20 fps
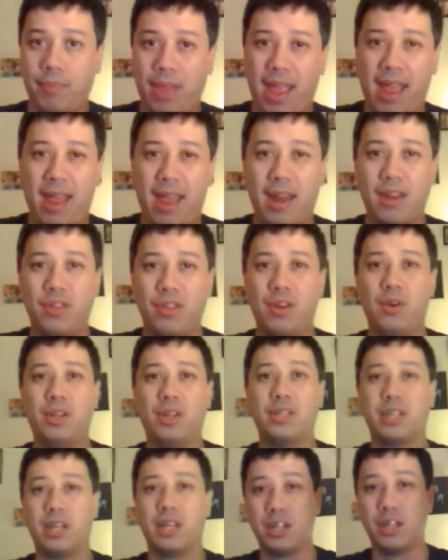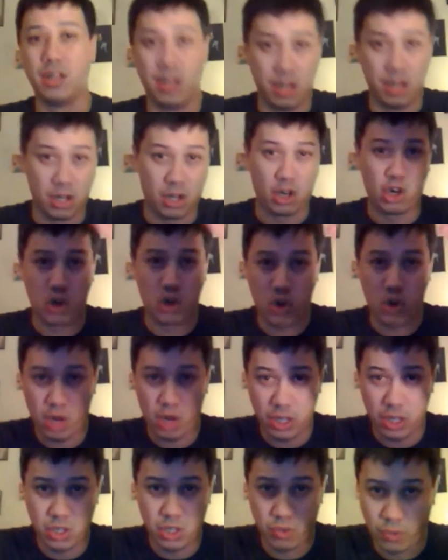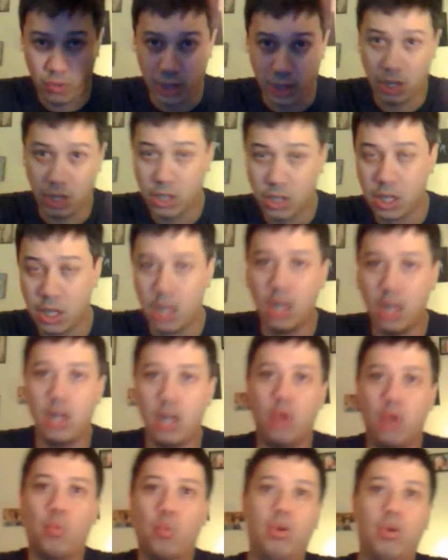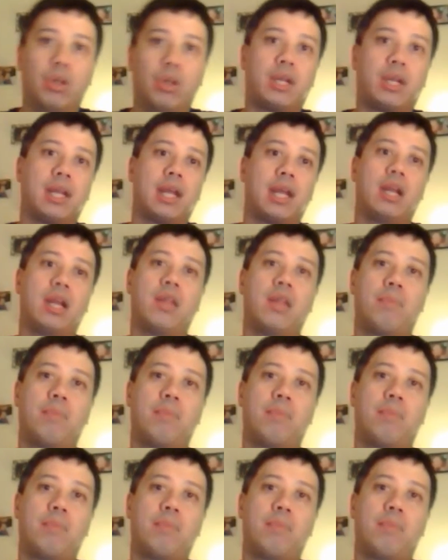And there is a, cross your fingers, we're looking at another